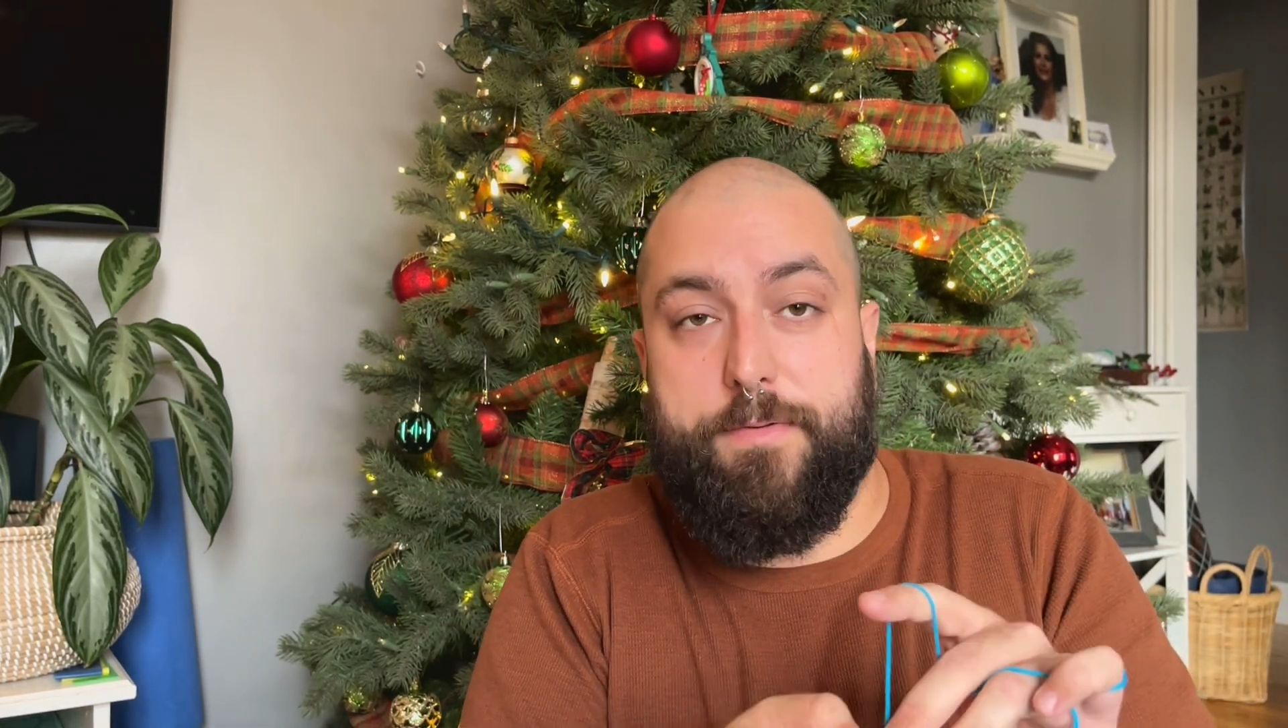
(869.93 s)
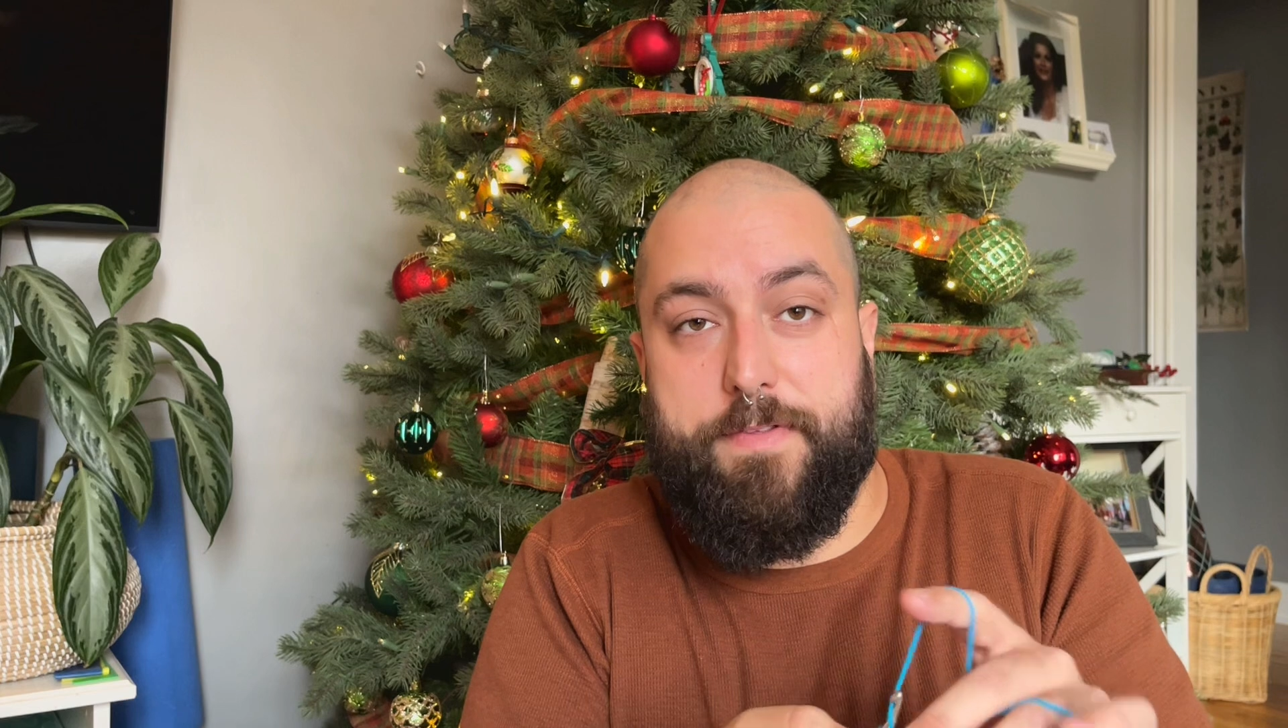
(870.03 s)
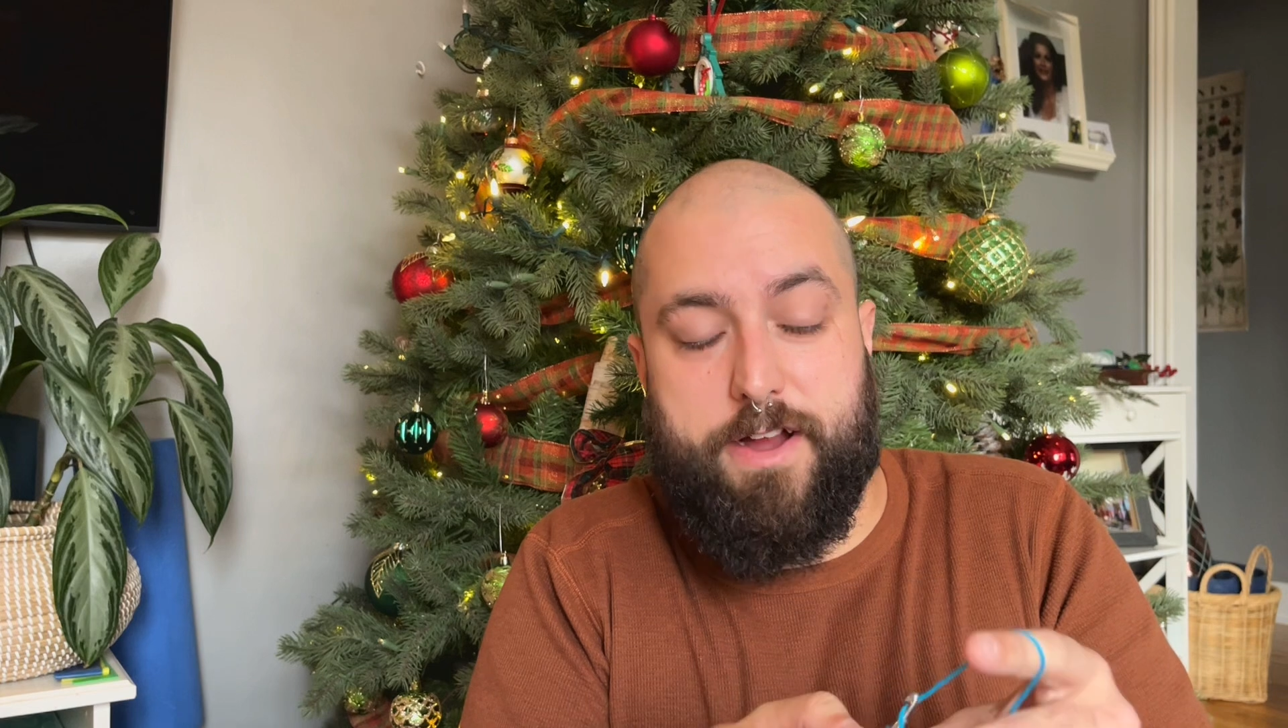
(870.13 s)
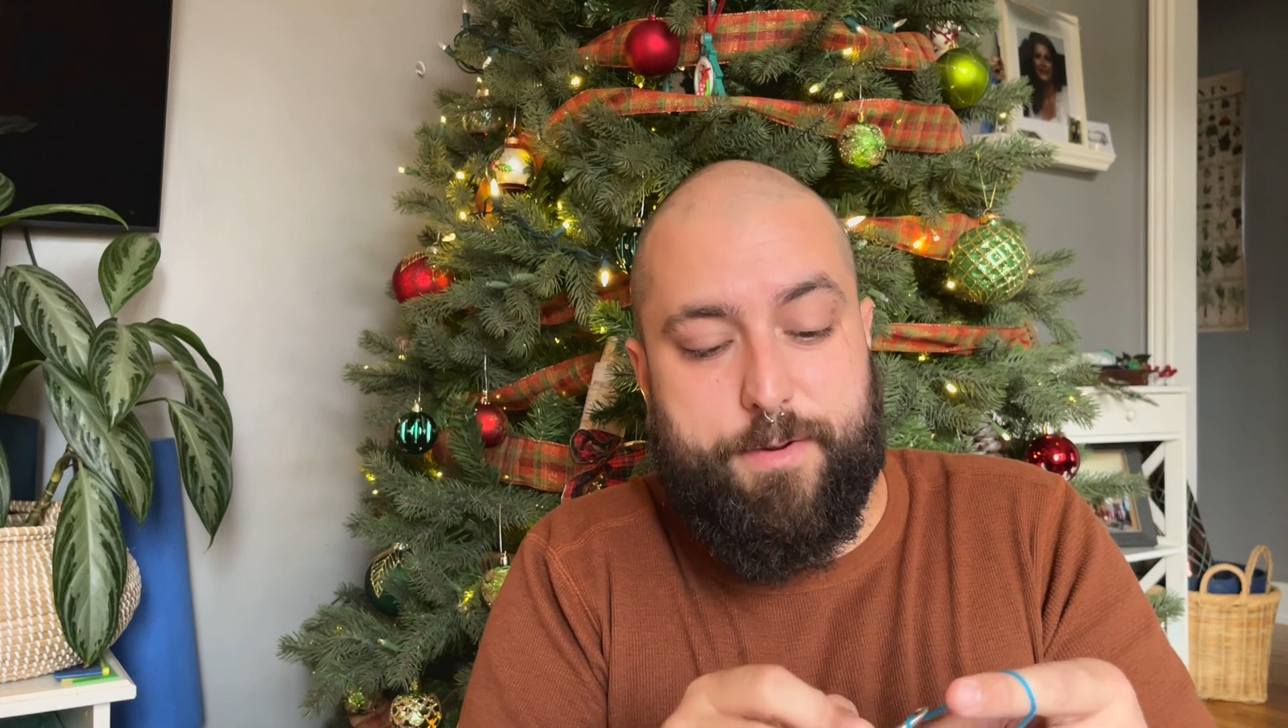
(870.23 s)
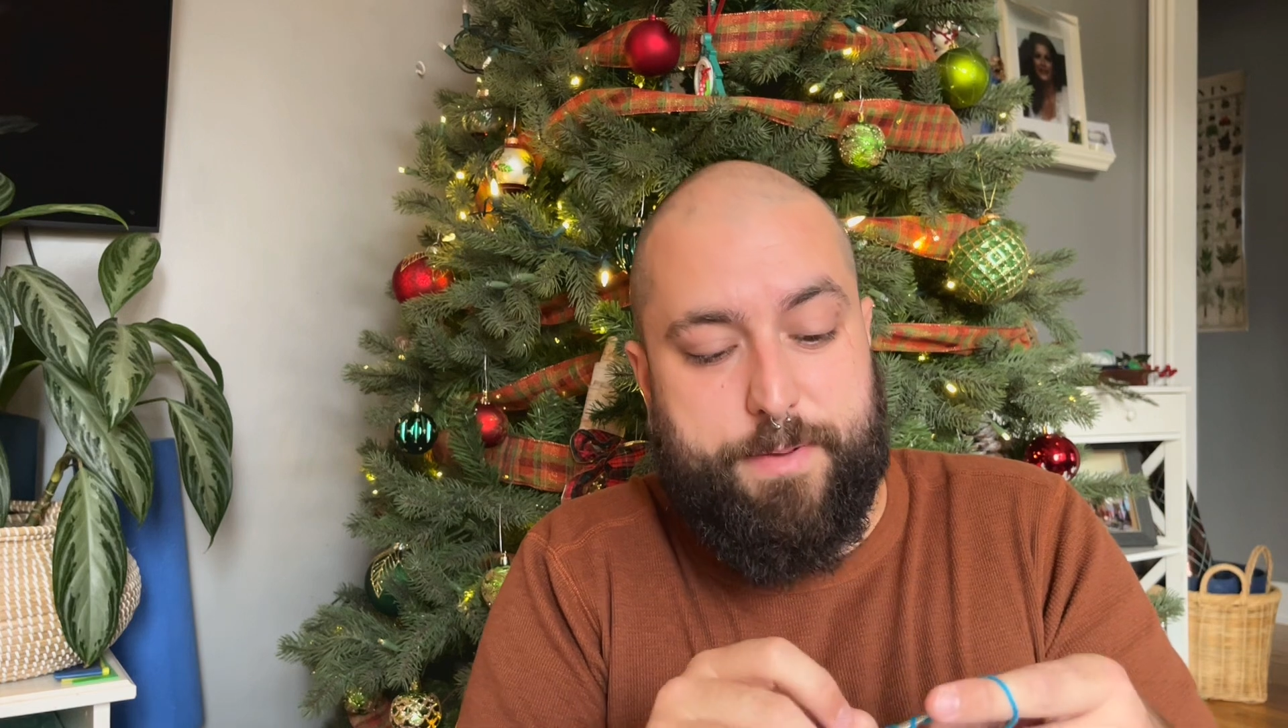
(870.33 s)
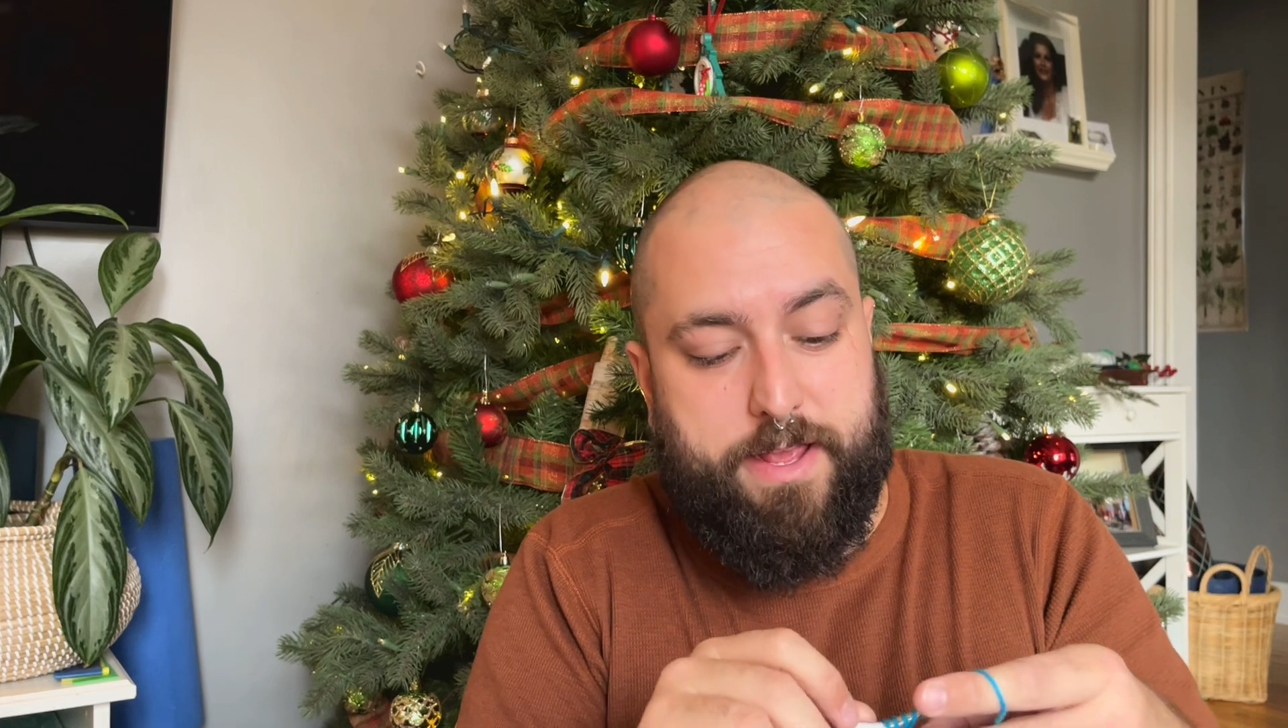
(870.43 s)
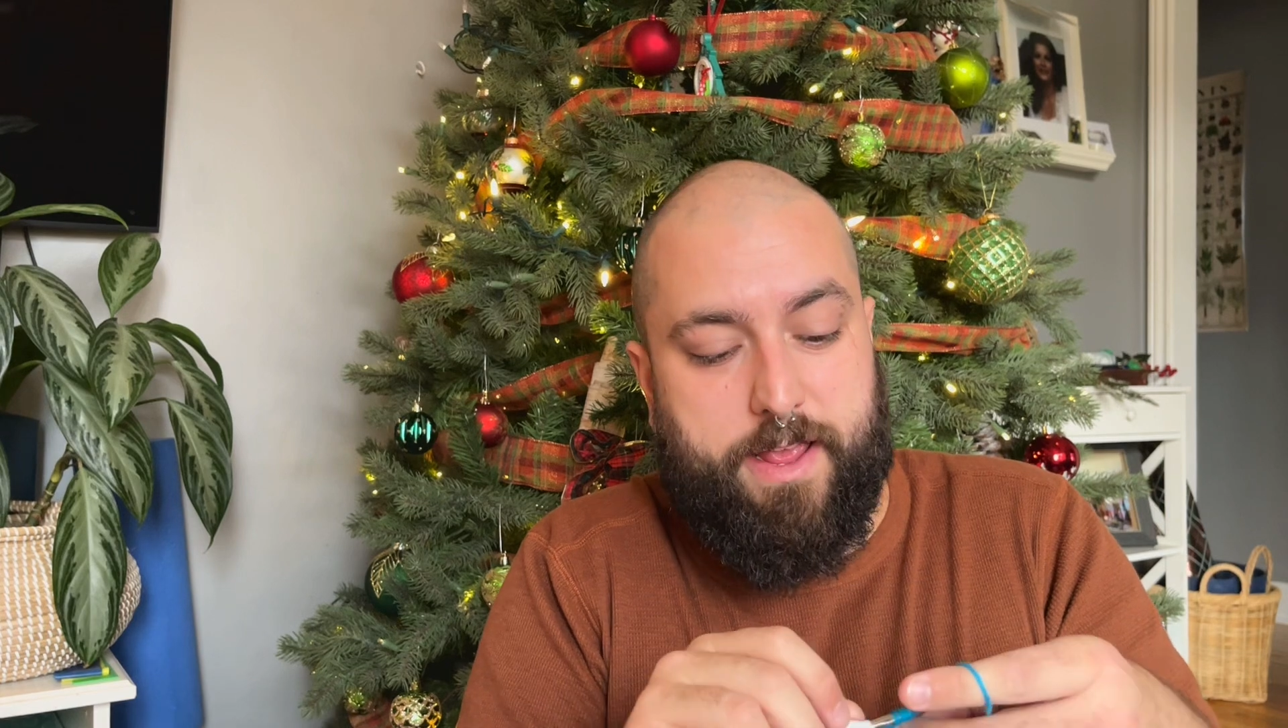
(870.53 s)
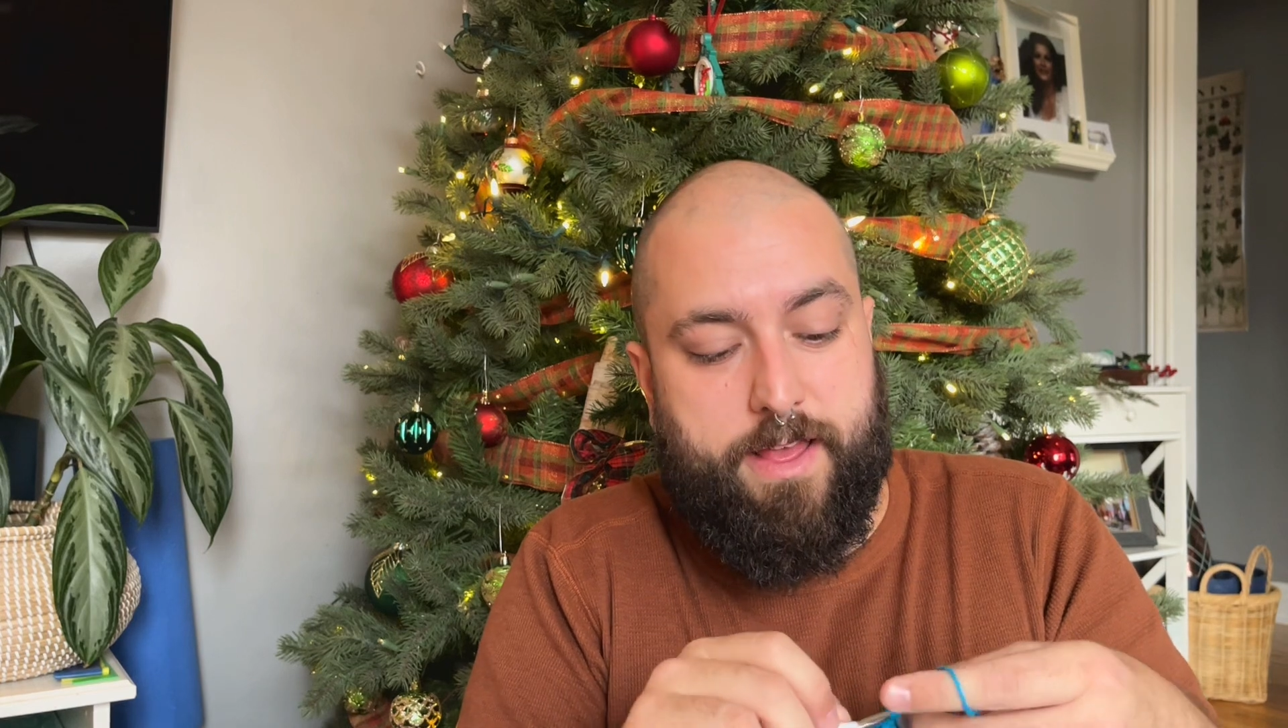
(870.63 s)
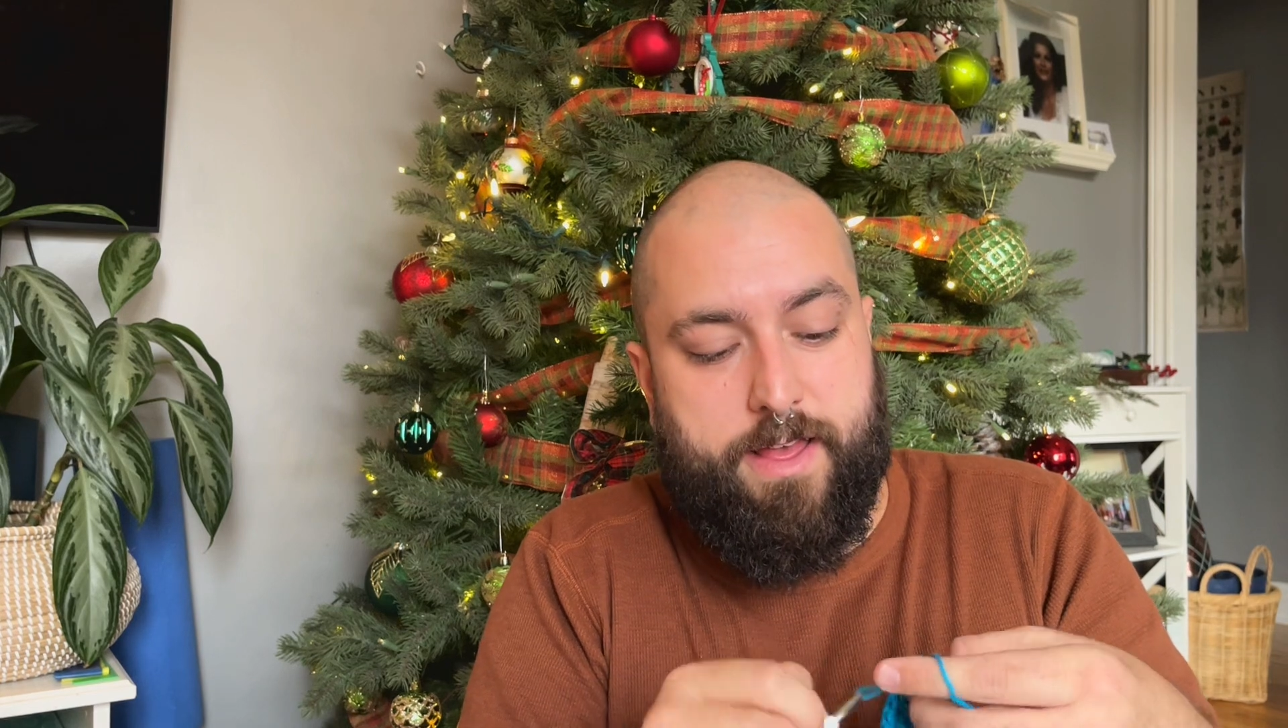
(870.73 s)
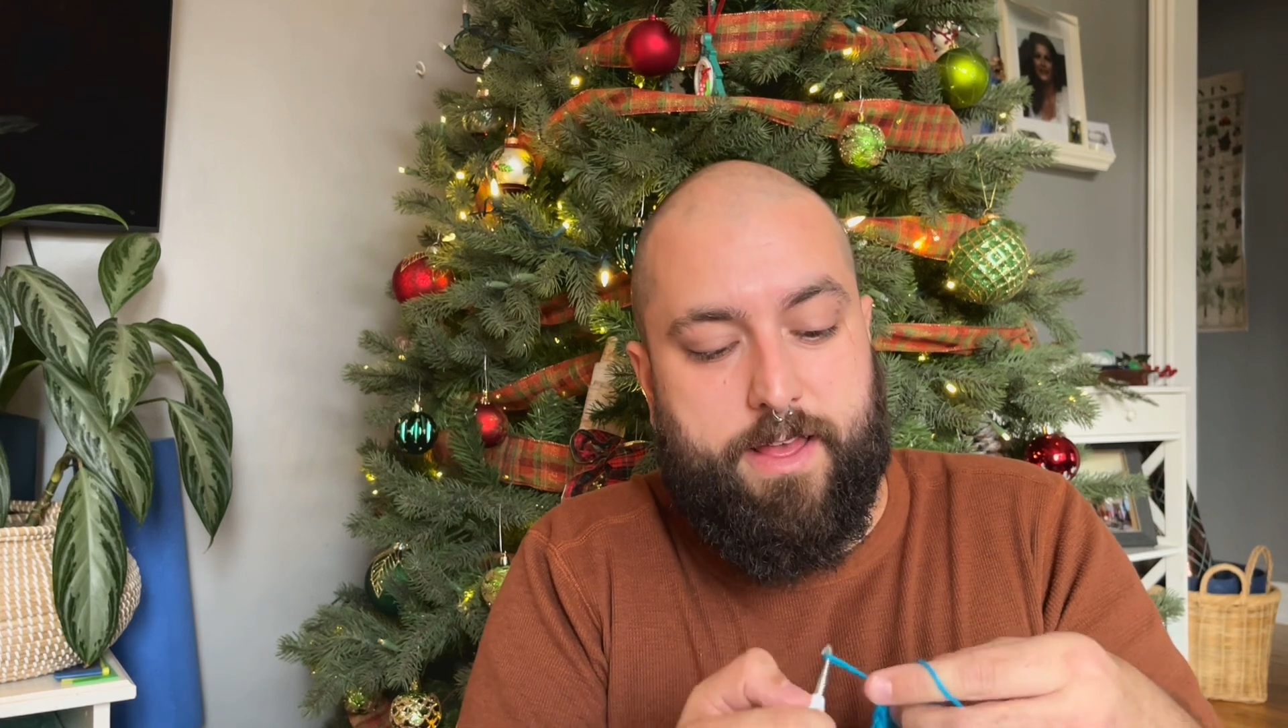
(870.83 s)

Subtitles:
therapy.